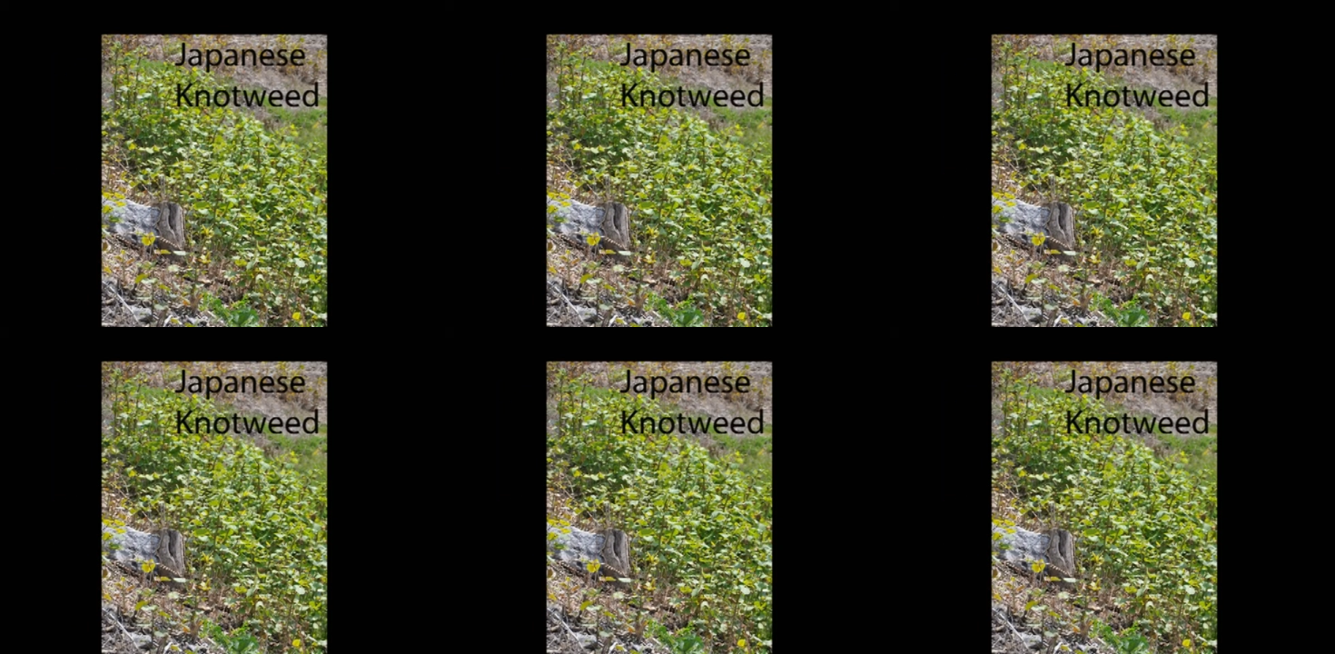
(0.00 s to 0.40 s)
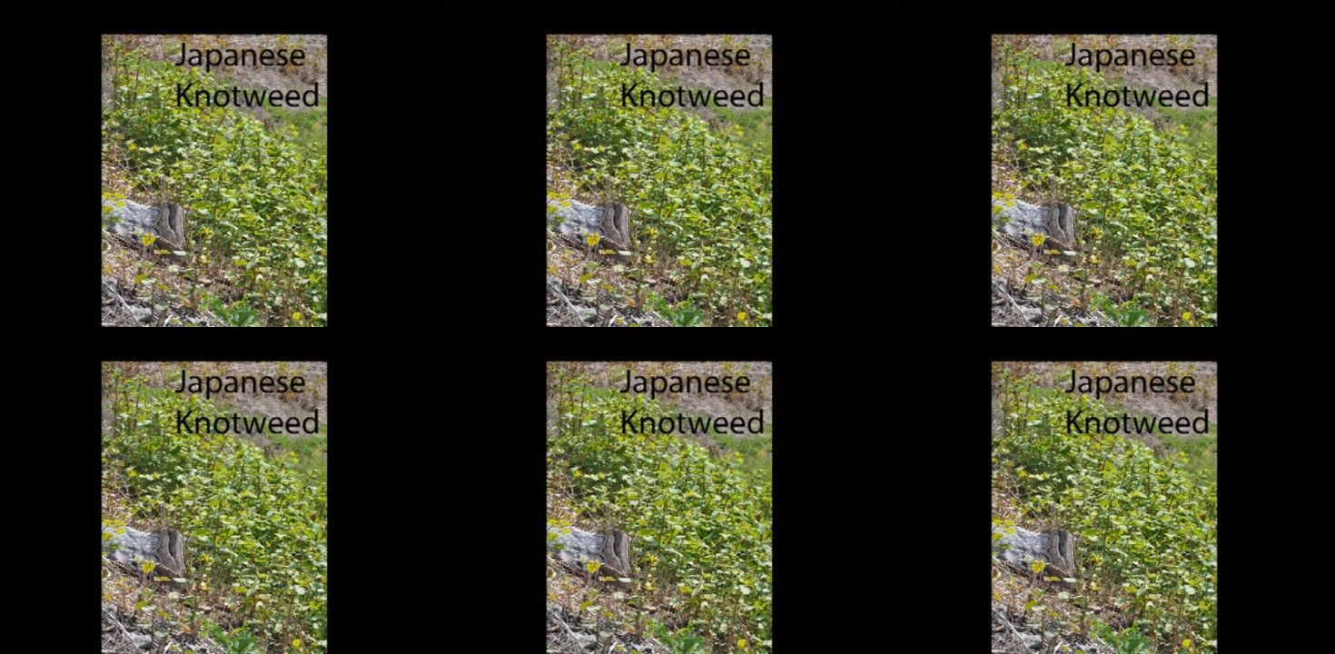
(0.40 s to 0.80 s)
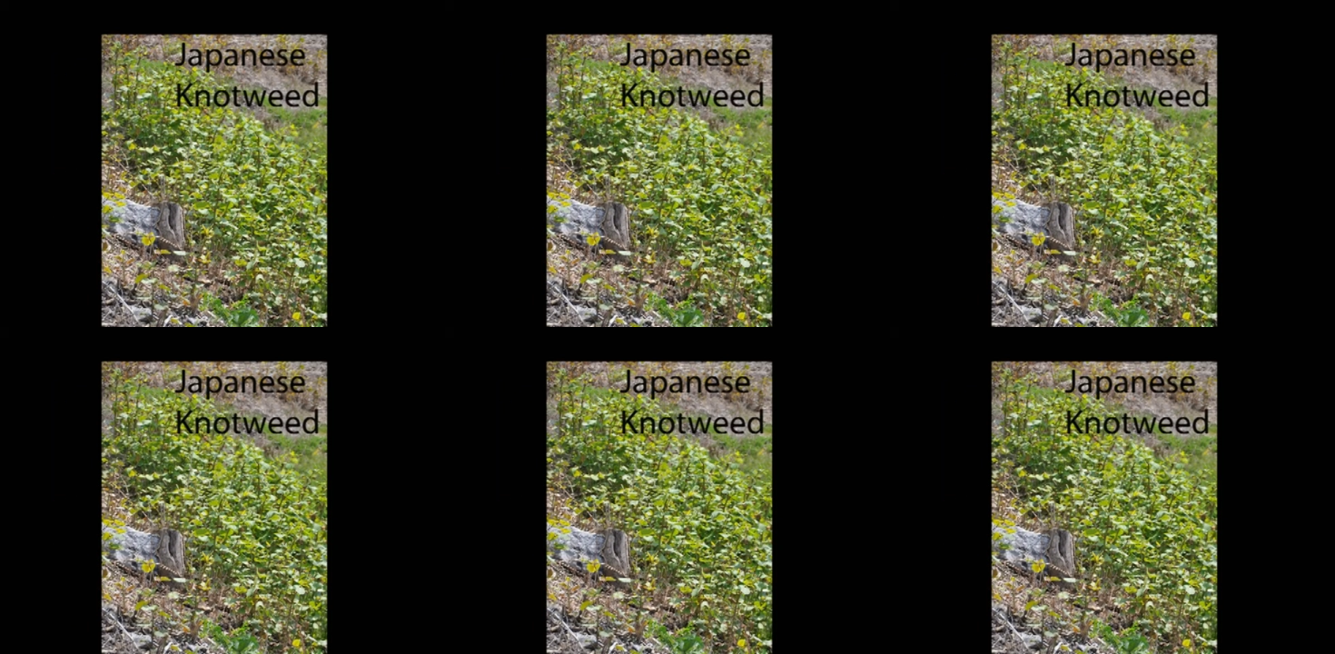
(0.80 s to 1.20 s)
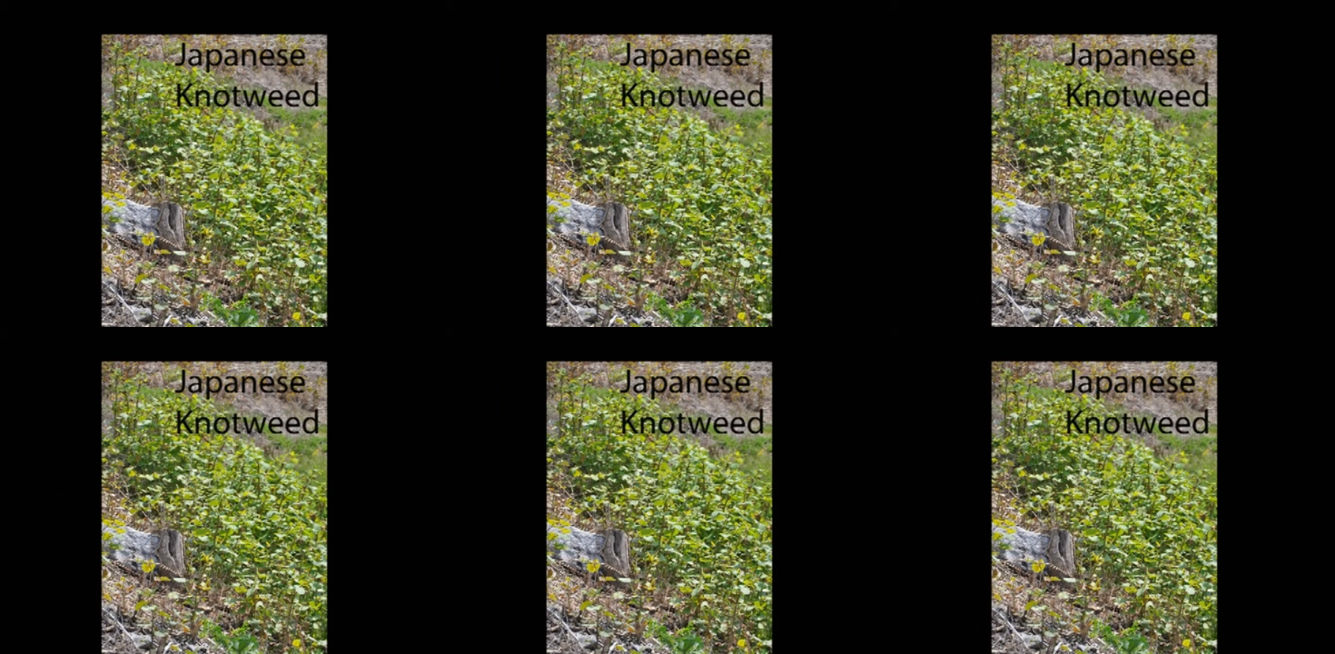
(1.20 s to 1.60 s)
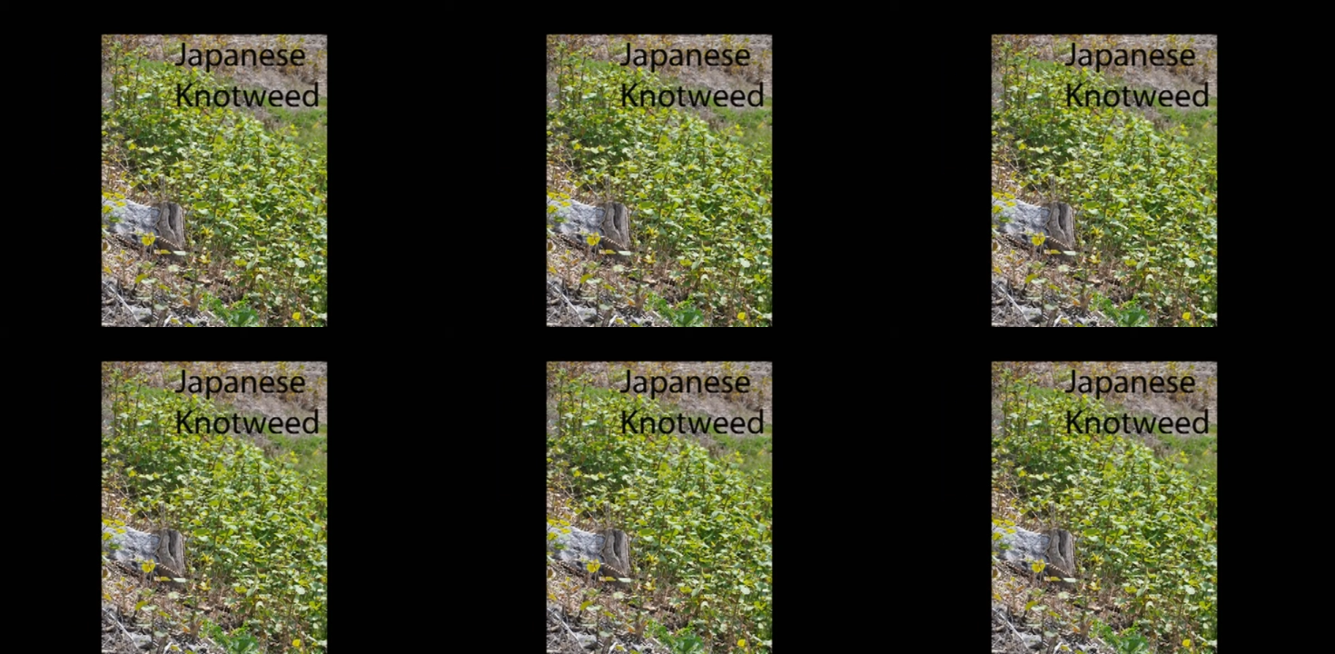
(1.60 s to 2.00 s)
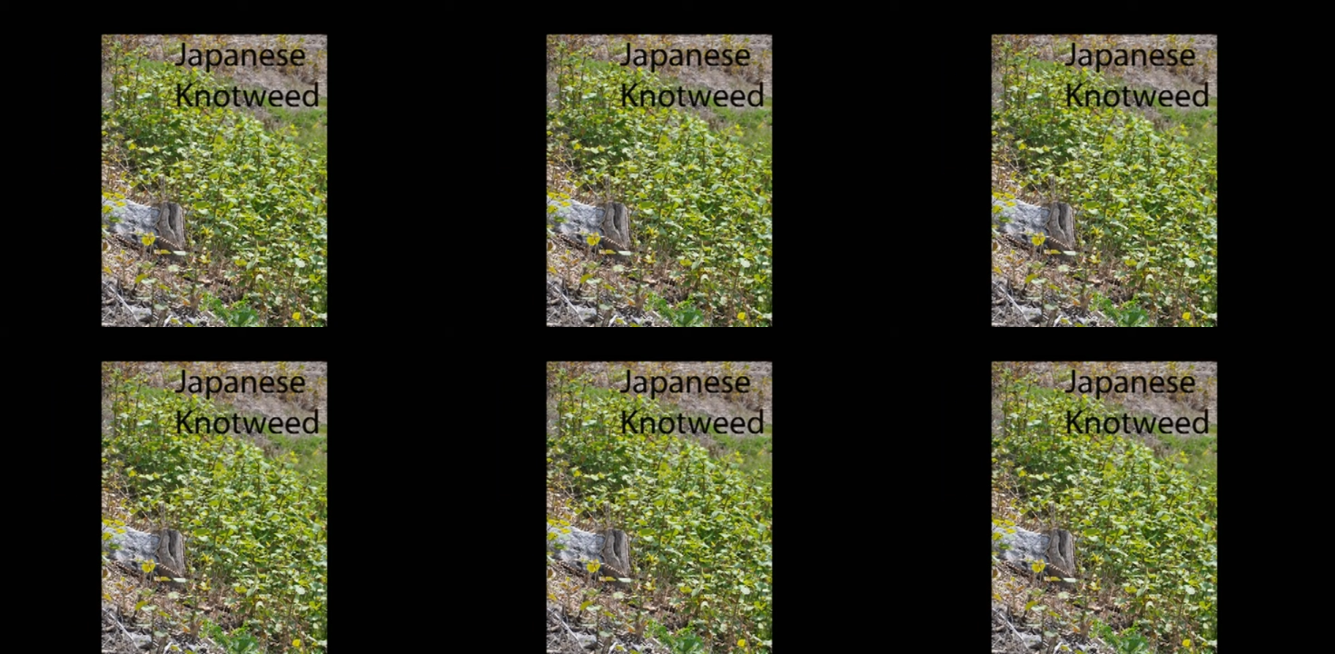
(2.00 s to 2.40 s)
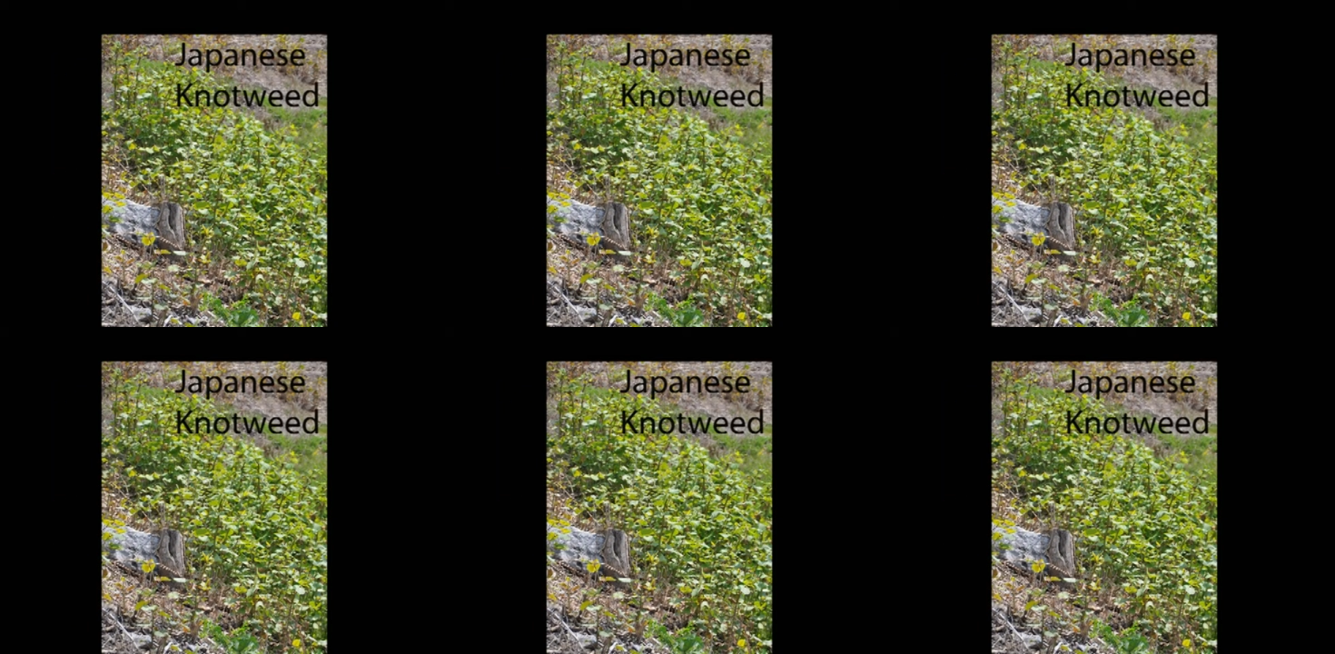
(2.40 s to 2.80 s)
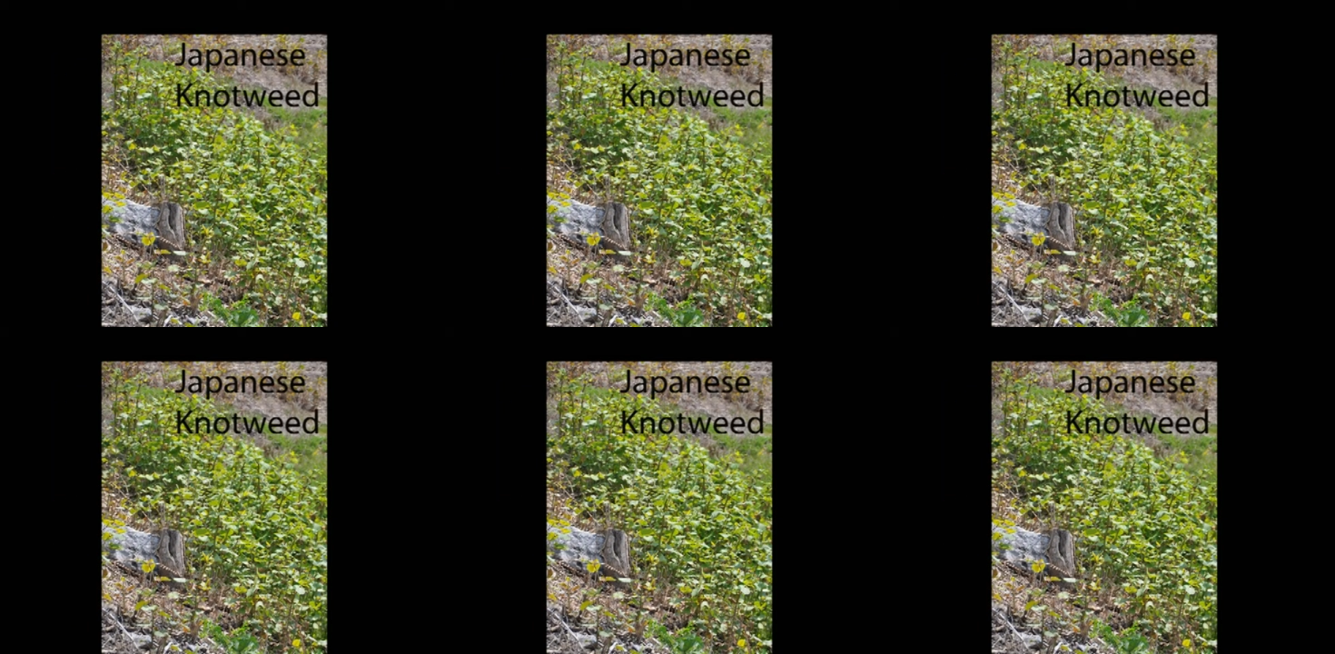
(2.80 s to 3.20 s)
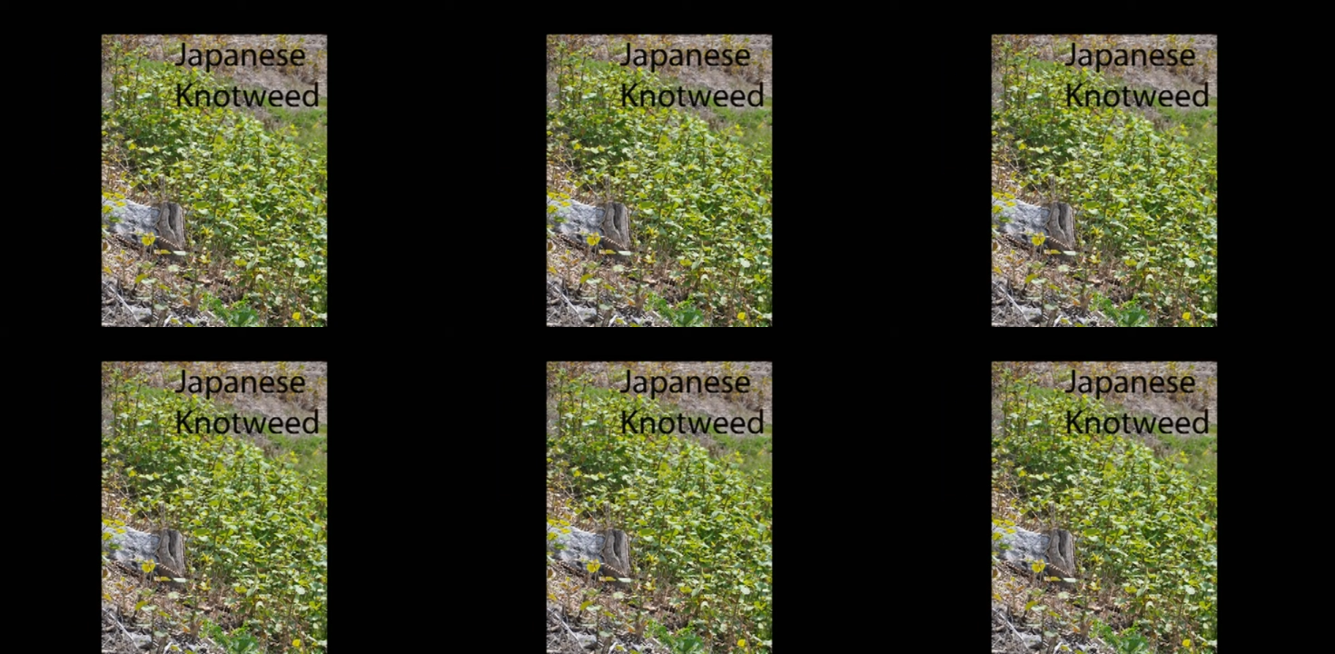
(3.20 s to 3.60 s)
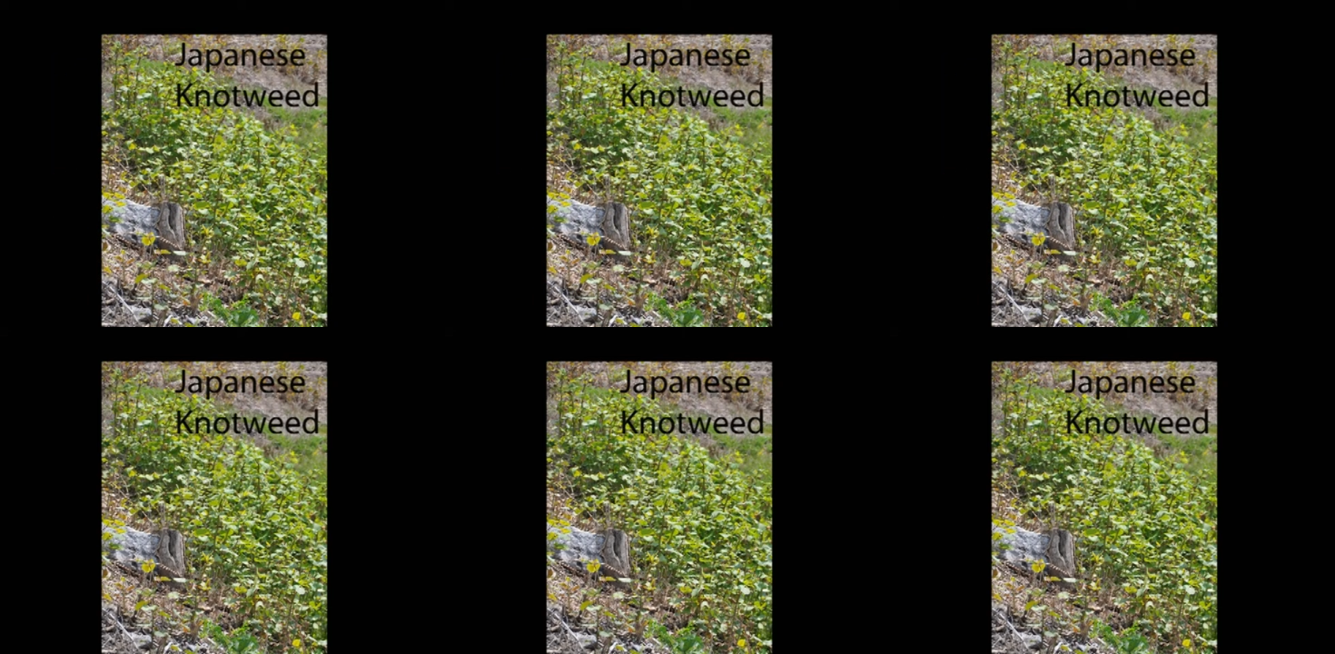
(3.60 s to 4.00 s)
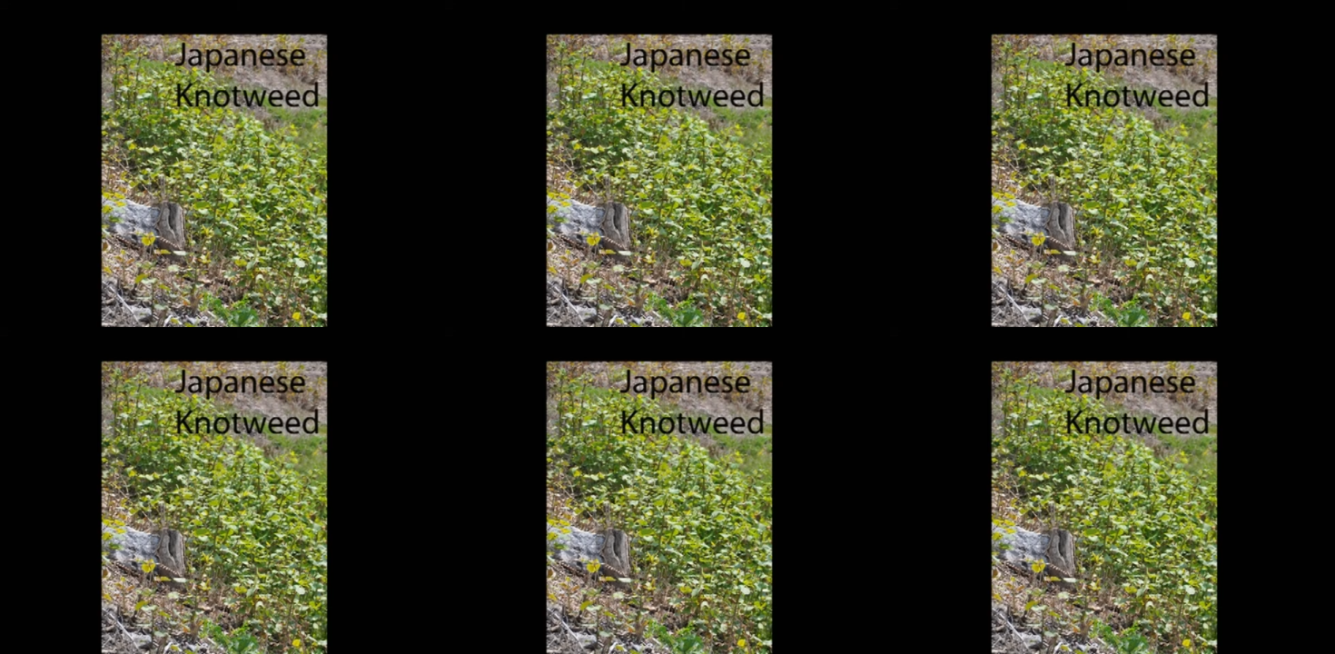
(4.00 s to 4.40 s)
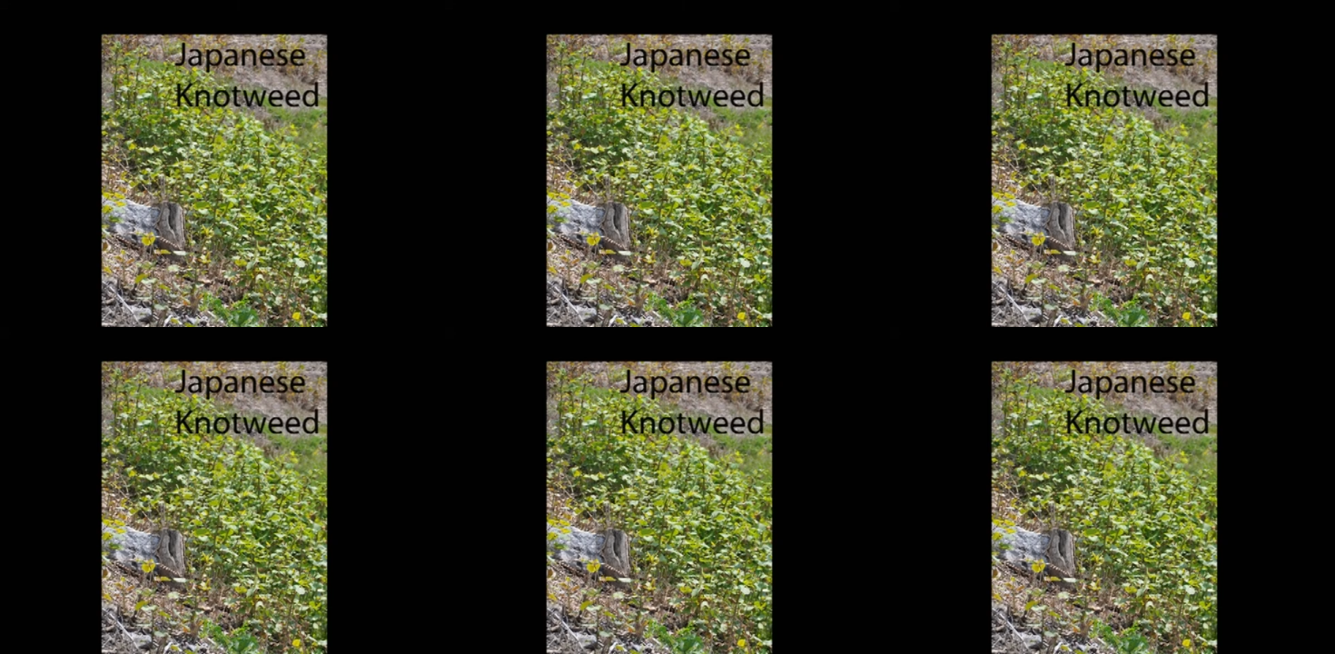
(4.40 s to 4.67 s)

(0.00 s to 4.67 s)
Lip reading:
No face is visible, so there are no lips to read.